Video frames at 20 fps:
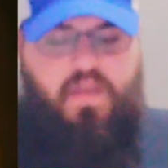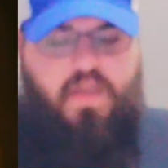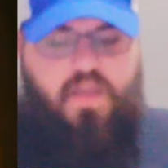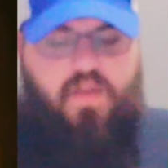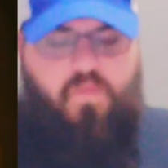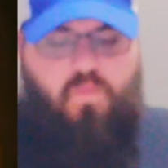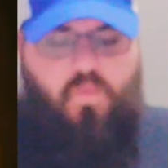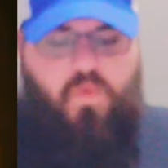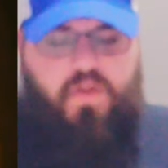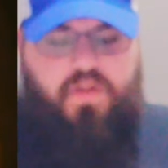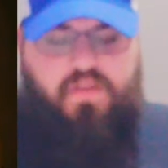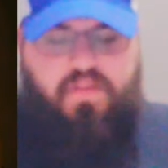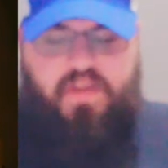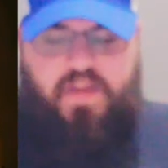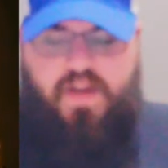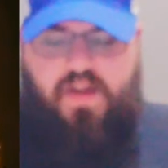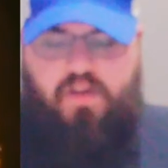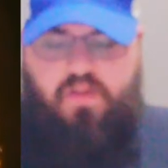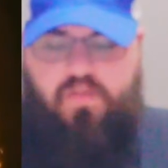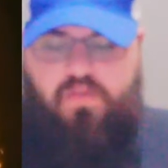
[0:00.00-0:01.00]
and went
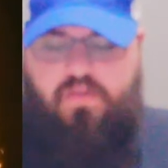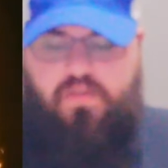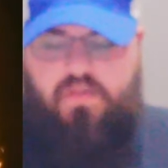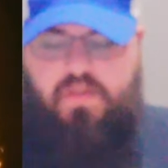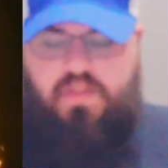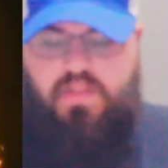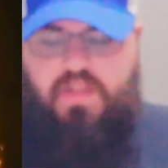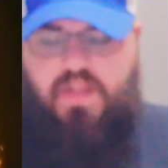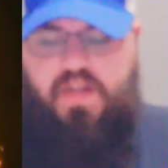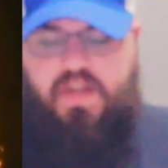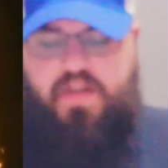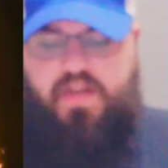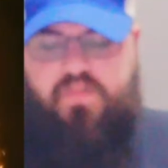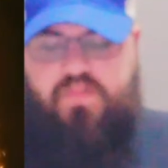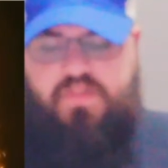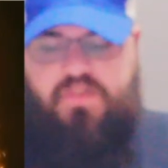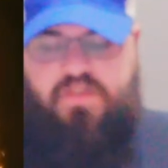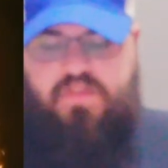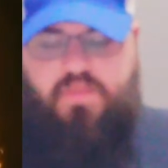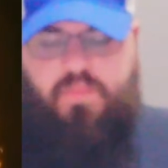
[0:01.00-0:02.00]
down alive
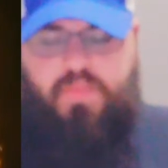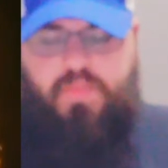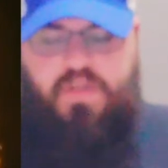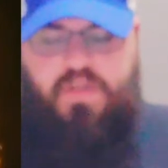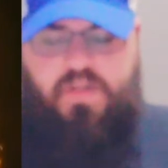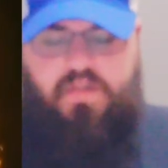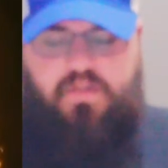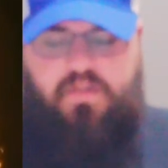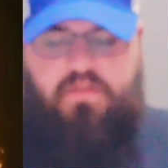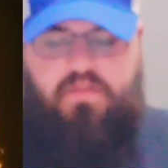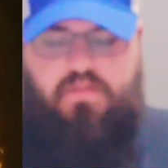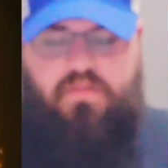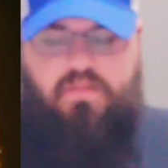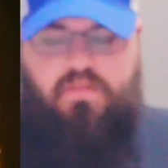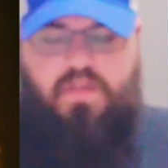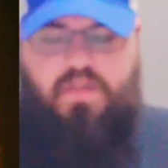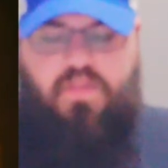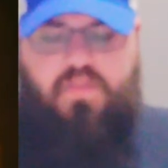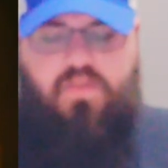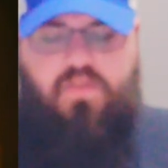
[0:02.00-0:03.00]
into the pit,
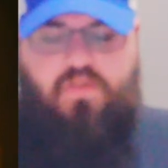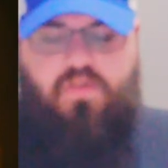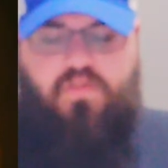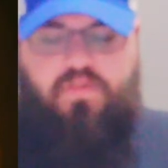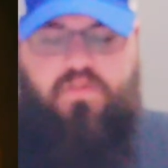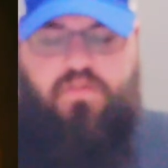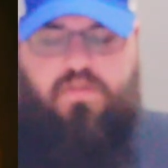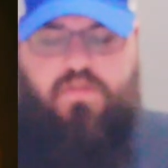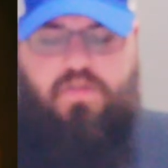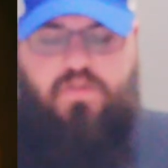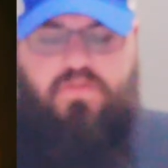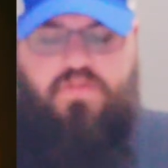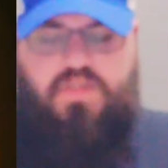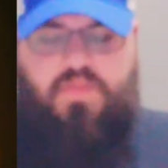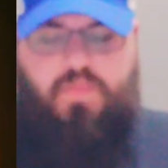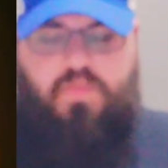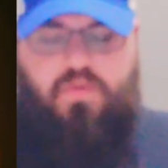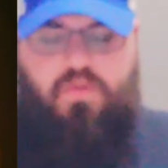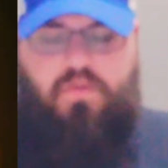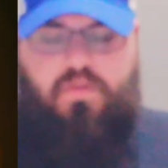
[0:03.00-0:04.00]
and the earth closed
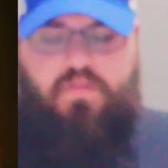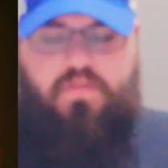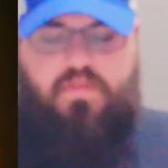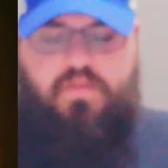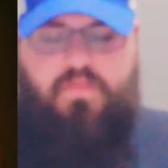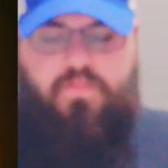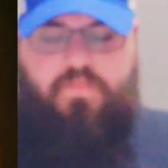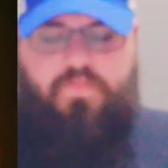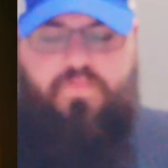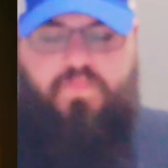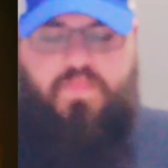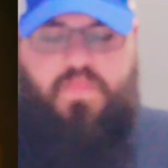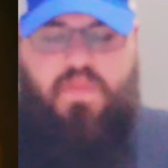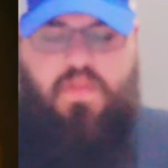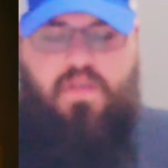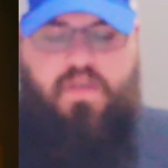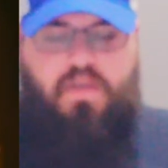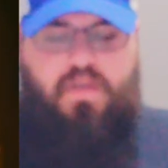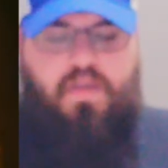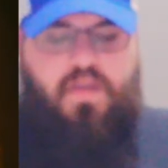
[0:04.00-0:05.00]
upon them,
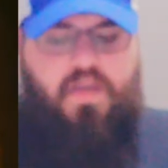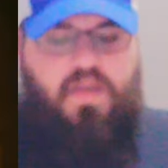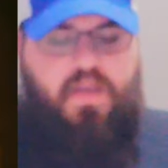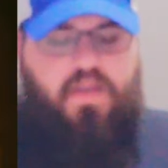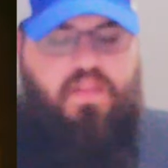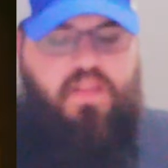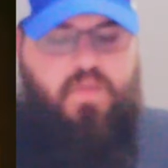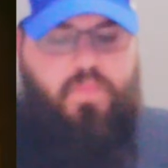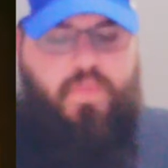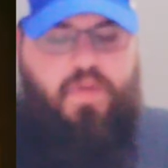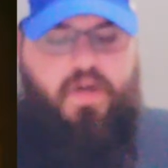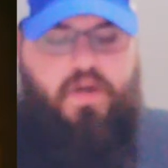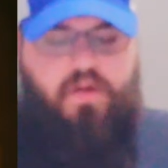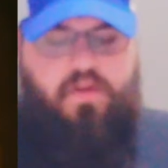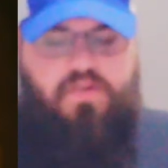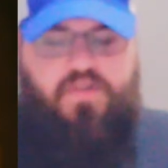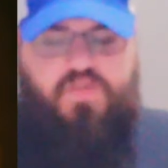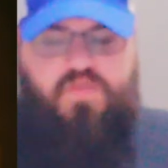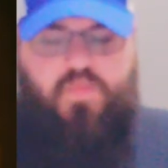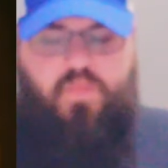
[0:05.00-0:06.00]
and they
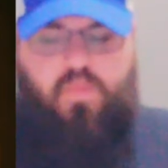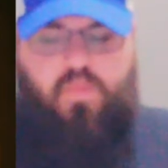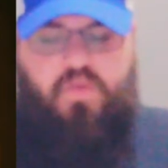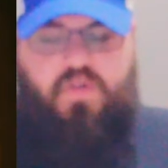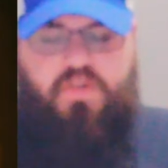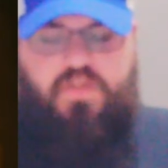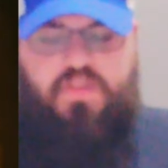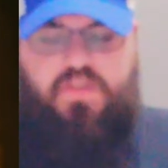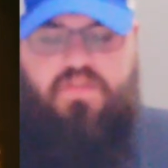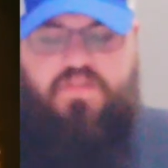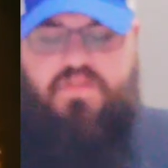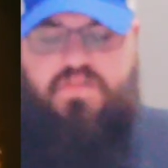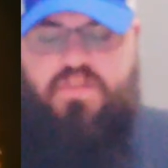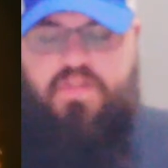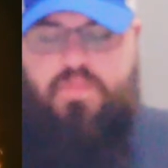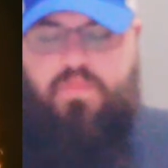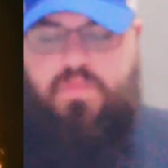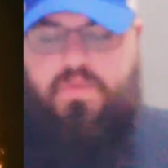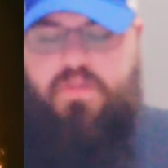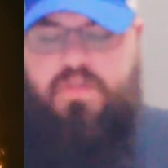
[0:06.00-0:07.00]
perished from among the
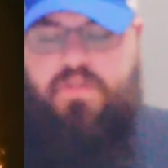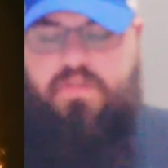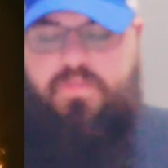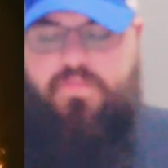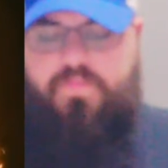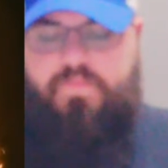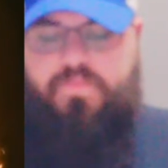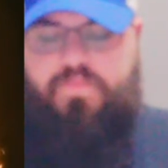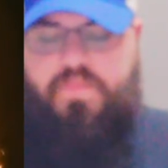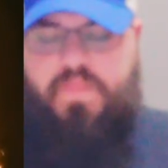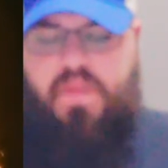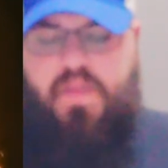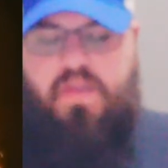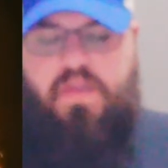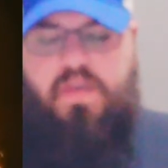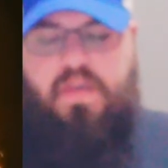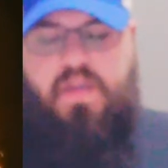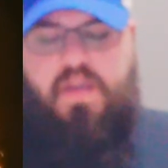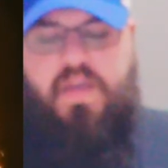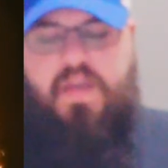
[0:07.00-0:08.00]
assembly.
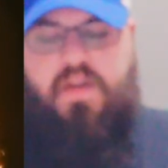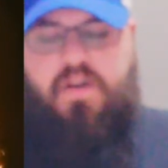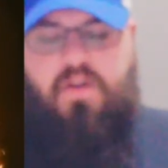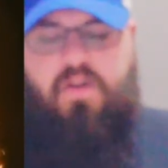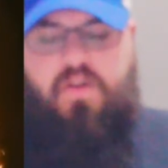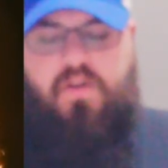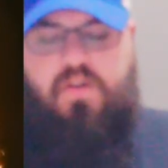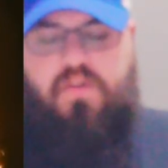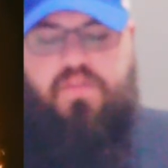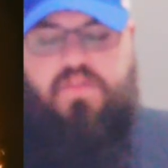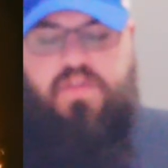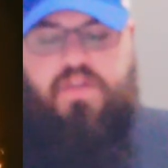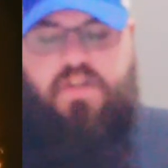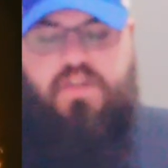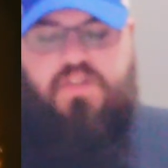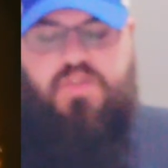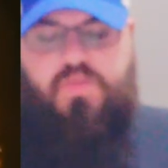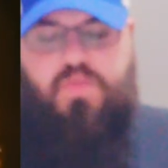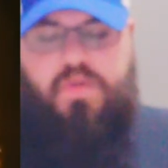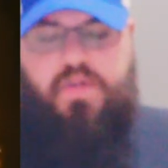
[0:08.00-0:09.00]
And all
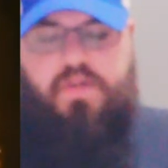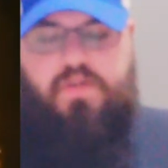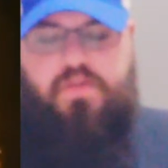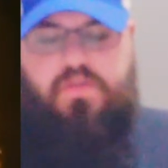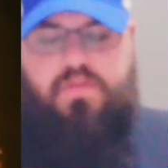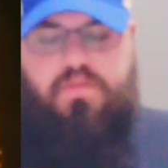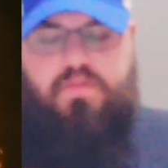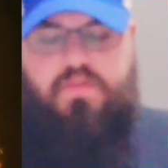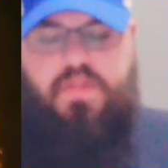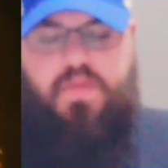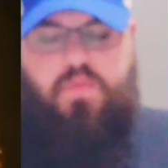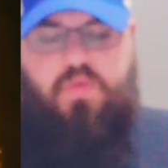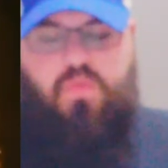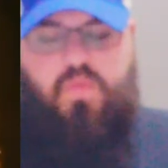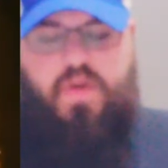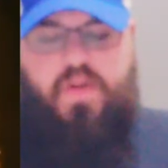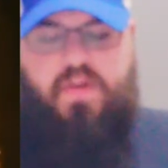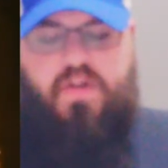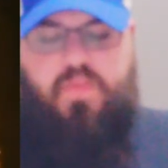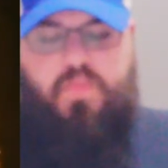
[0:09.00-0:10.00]
Yashrael that were
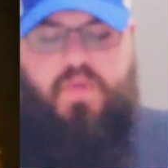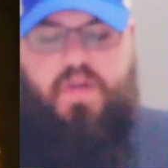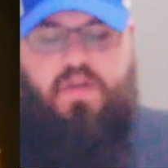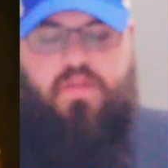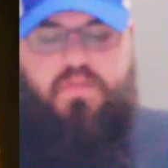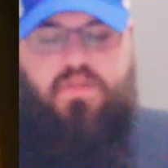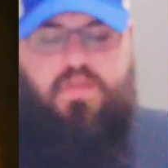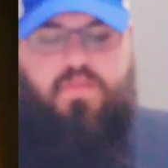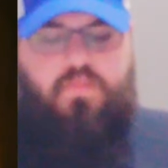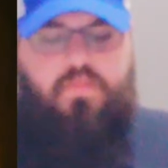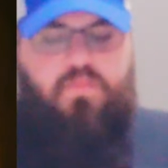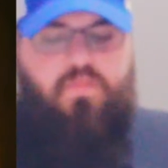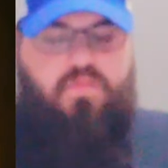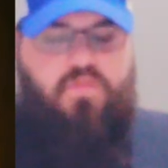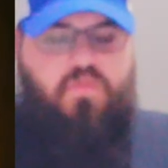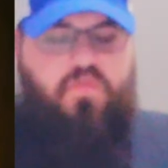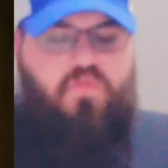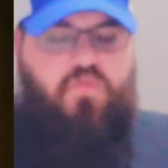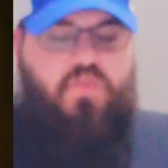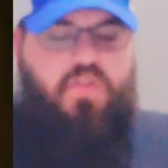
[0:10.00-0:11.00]
round about them
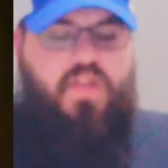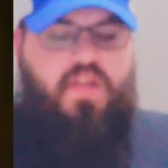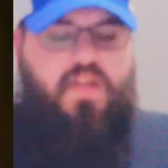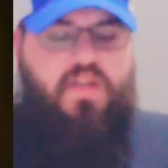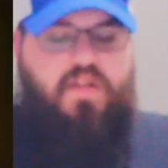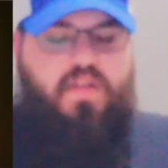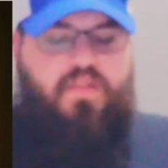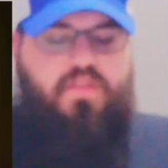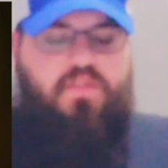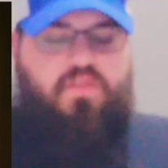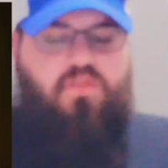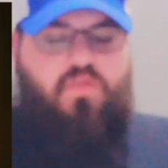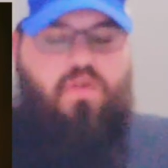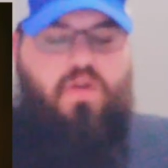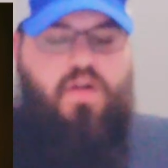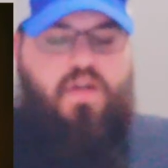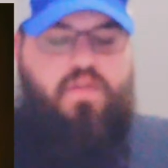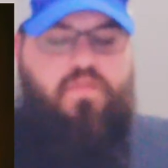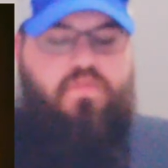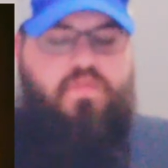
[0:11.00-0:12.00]
fled at the
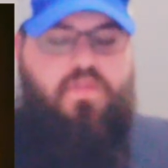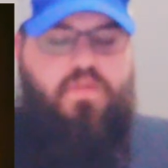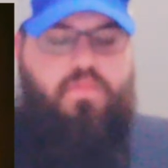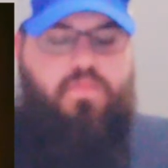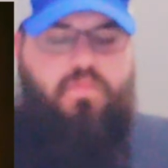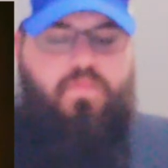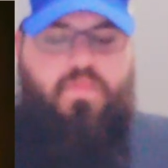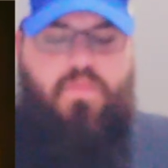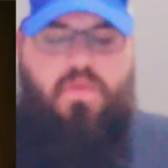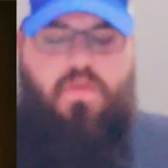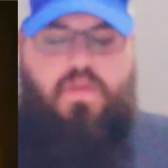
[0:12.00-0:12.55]
cry of them,